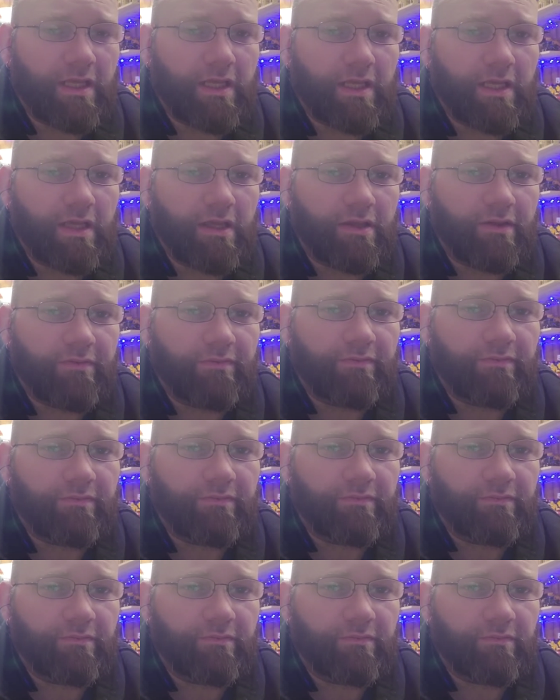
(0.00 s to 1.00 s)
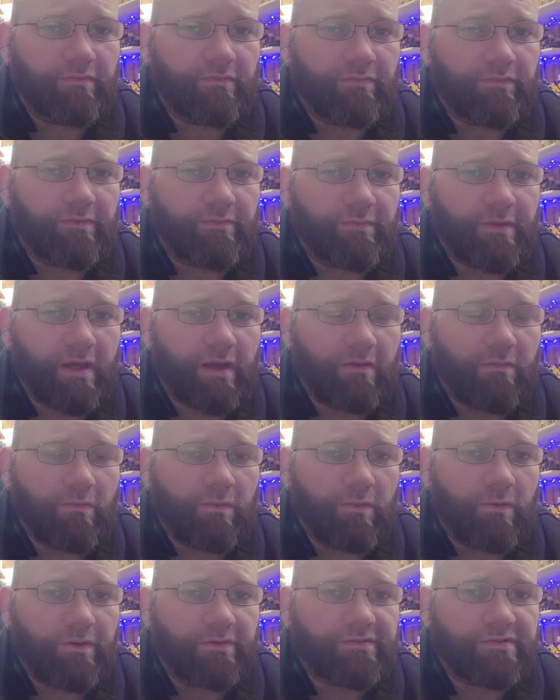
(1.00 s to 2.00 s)
and from now
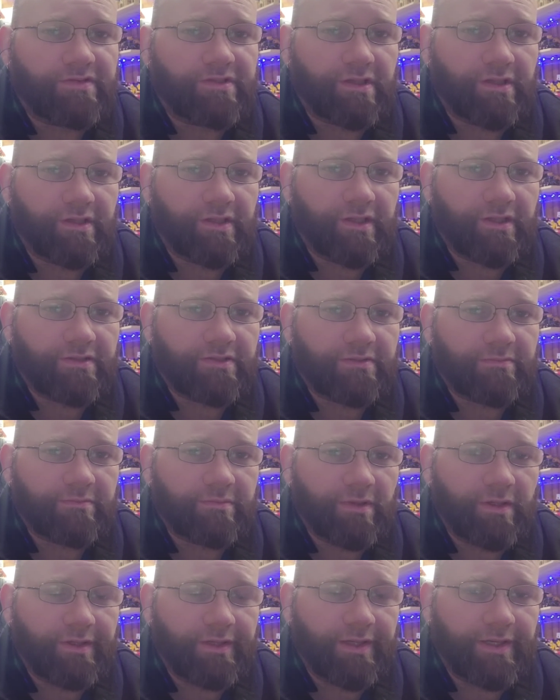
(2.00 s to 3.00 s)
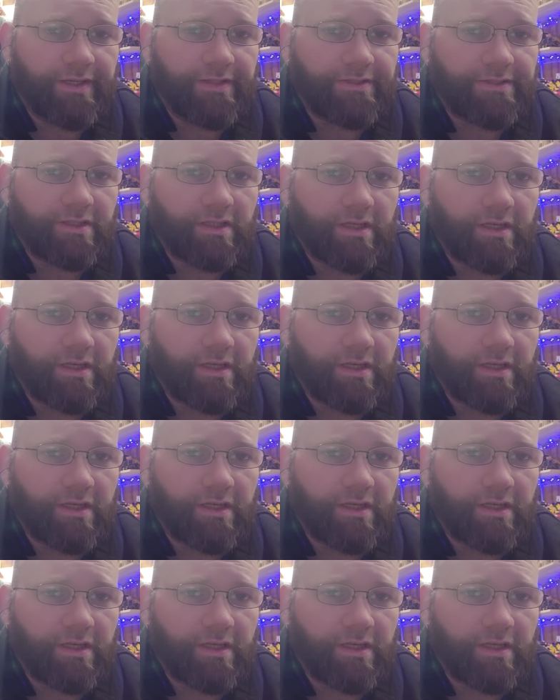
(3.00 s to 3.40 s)
on Sundays and Mondays,